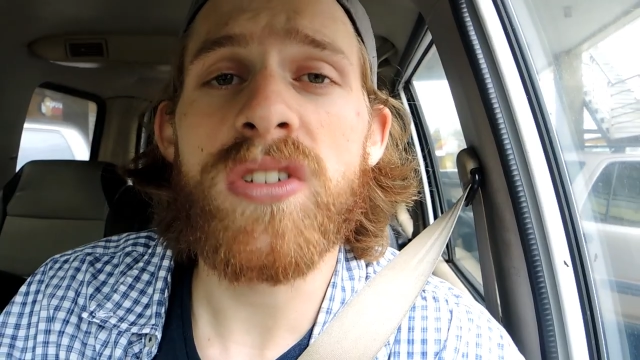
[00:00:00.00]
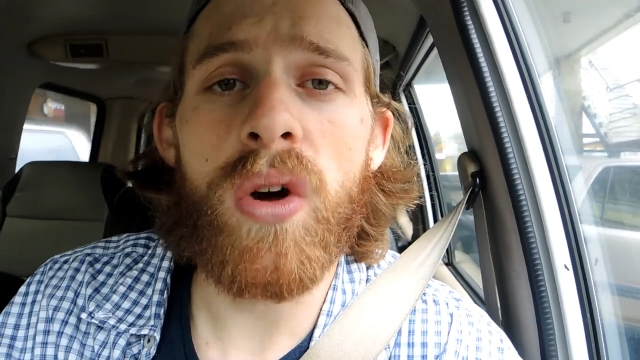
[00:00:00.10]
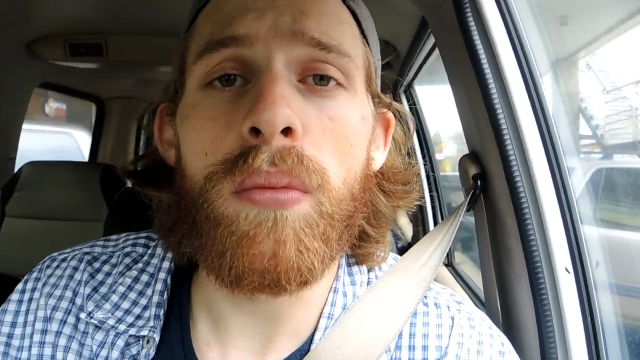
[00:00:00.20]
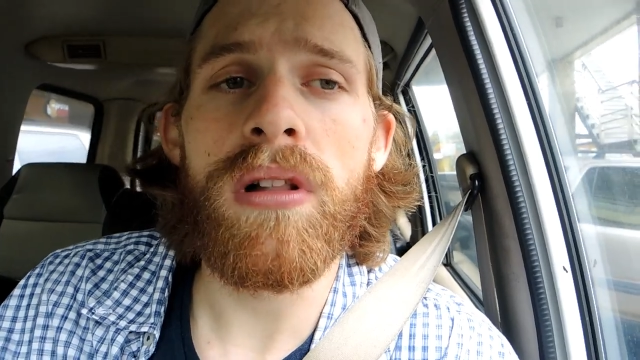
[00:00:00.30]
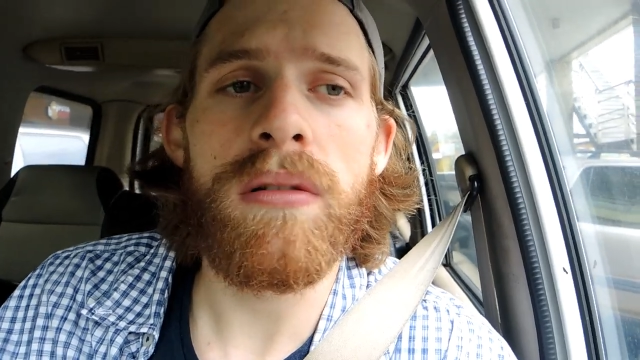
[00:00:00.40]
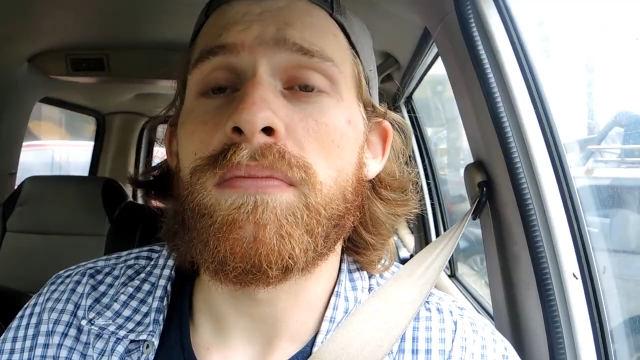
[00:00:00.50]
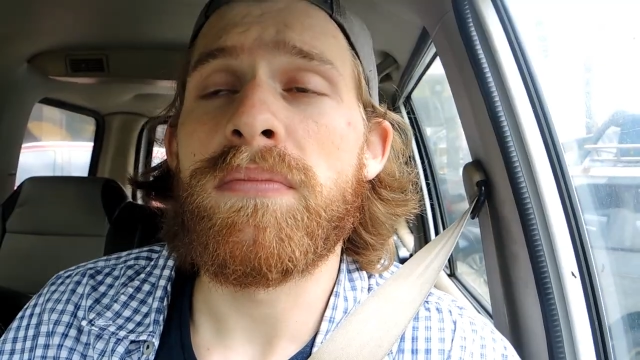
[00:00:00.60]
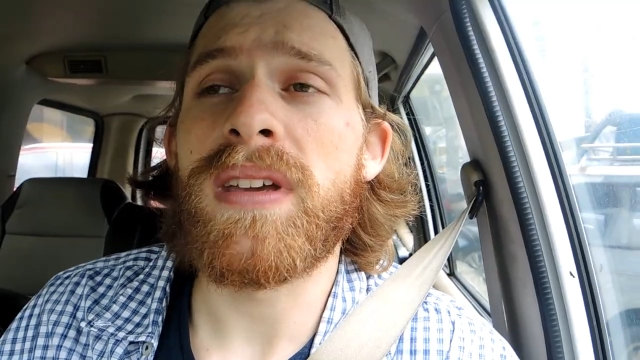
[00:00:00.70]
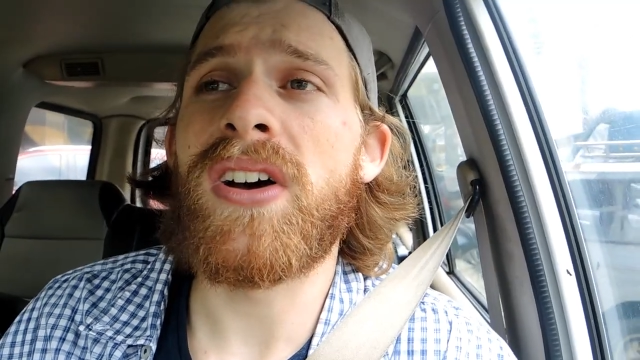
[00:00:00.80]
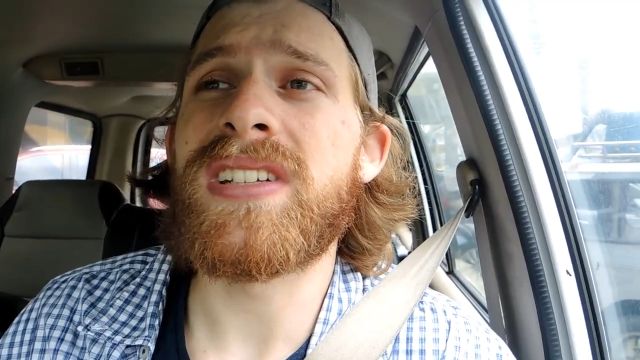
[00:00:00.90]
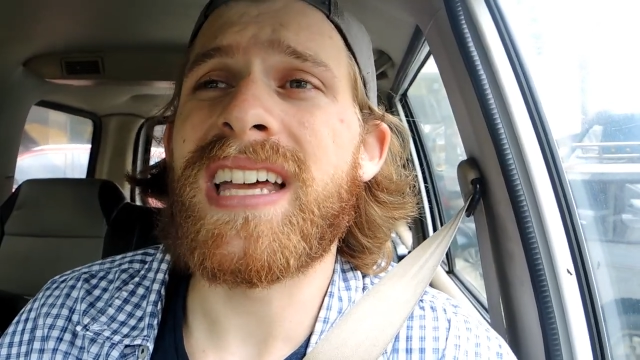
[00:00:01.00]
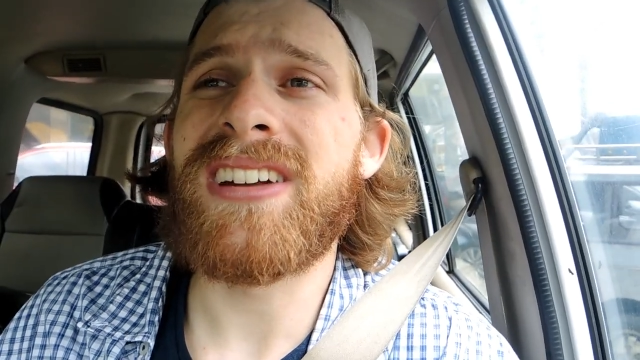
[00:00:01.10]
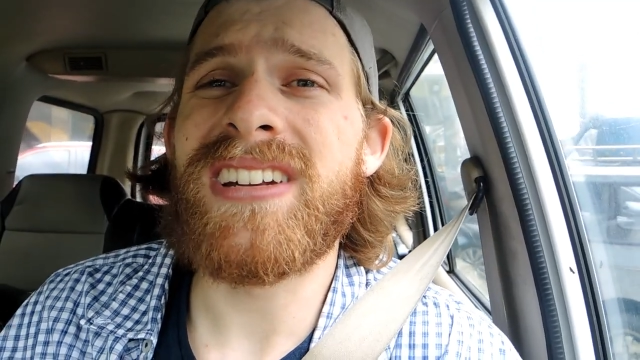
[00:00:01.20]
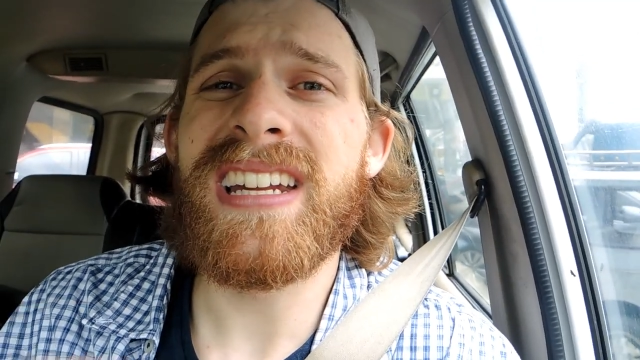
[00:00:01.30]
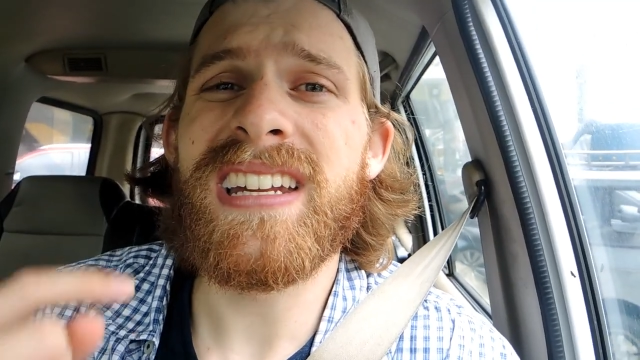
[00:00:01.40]
normal because I
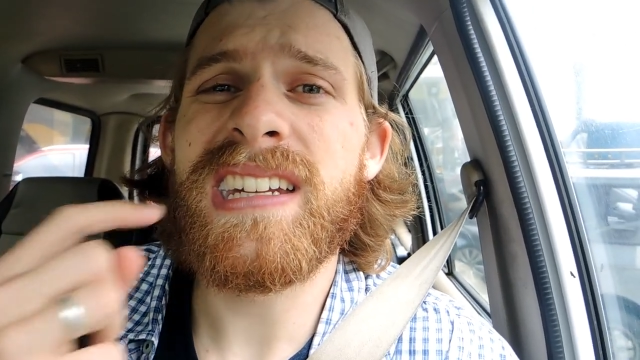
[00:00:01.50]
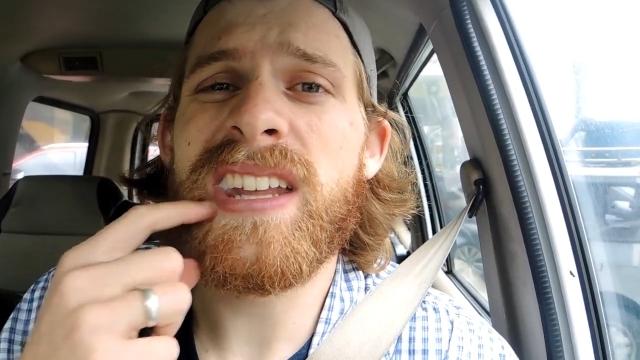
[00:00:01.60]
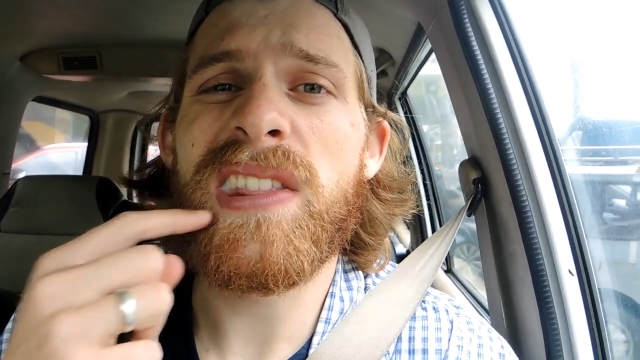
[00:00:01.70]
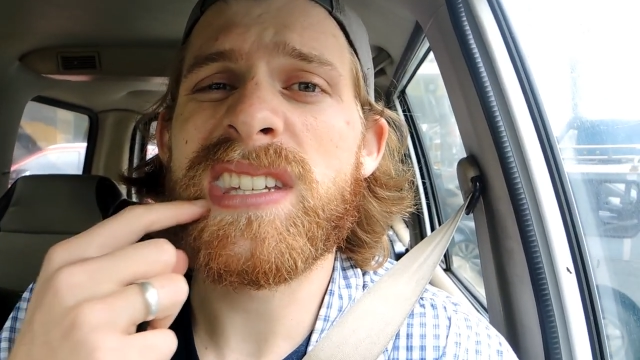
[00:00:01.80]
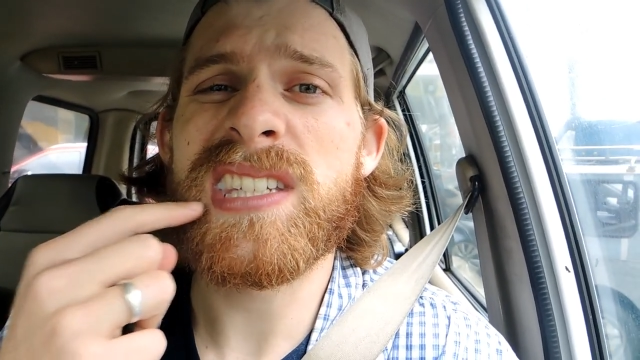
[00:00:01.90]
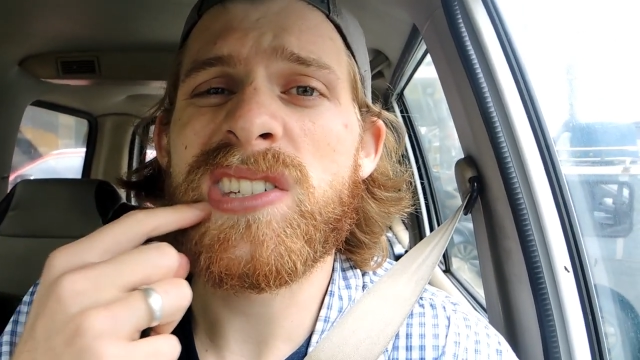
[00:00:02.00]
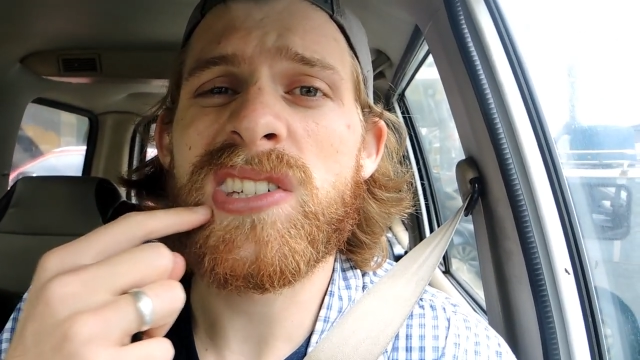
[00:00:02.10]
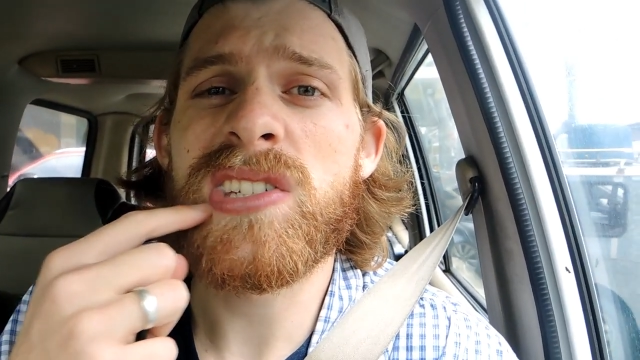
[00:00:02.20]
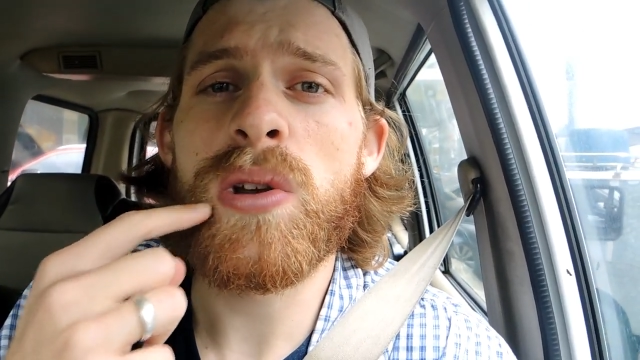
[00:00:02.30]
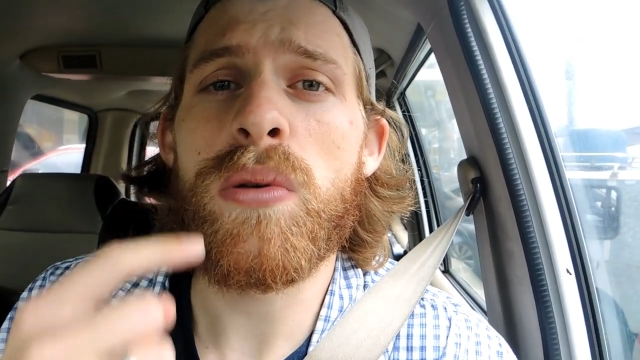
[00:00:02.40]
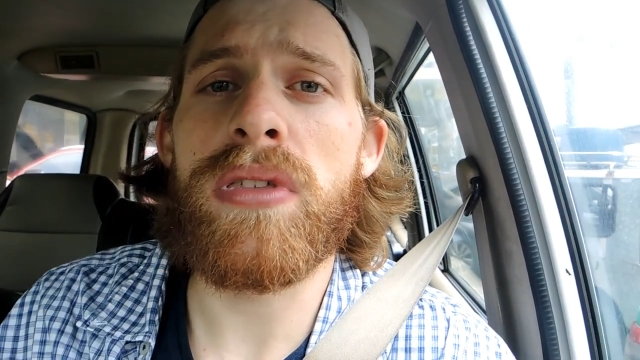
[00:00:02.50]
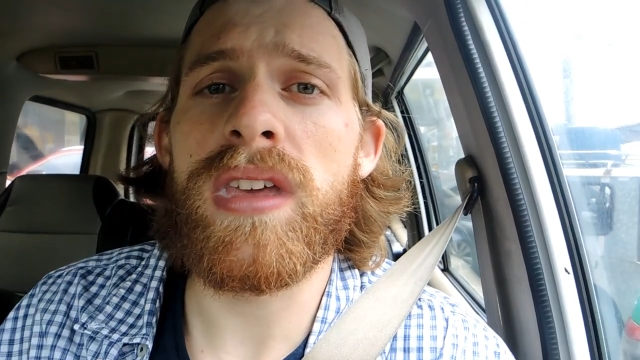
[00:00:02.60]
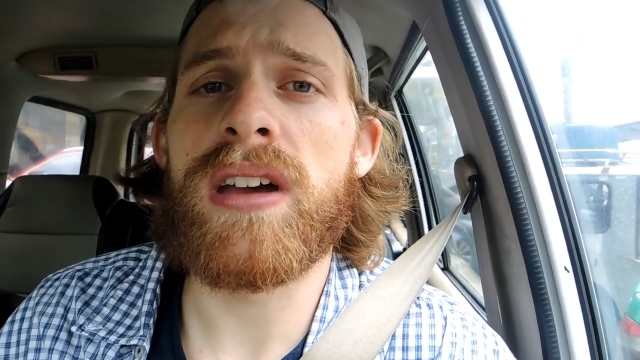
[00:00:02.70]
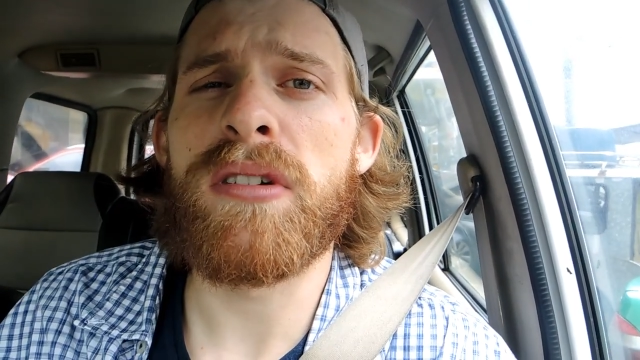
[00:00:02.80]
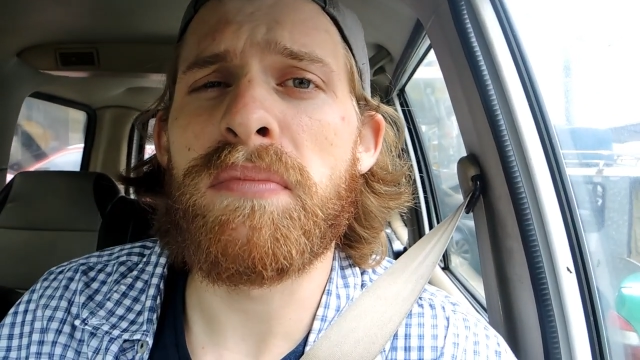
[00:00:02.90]
really need this tooth
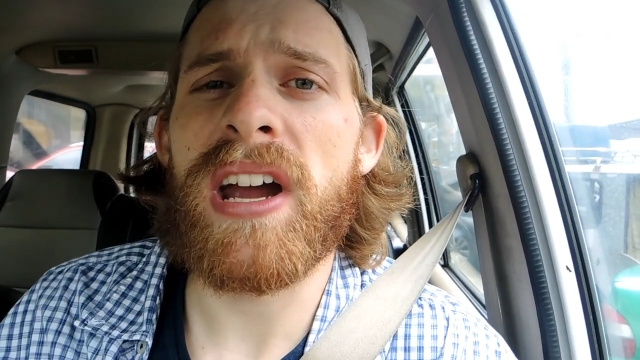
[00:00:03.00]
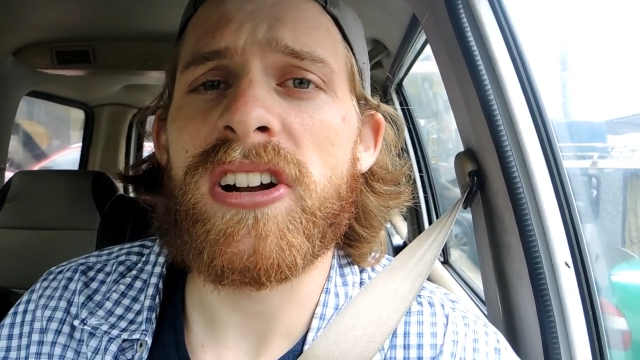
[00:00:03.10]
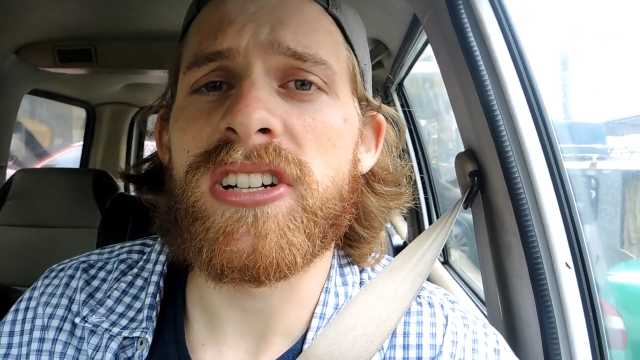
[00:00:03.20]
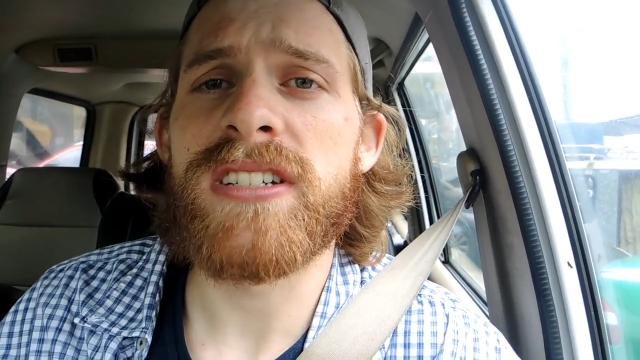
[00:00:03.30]
here repaired.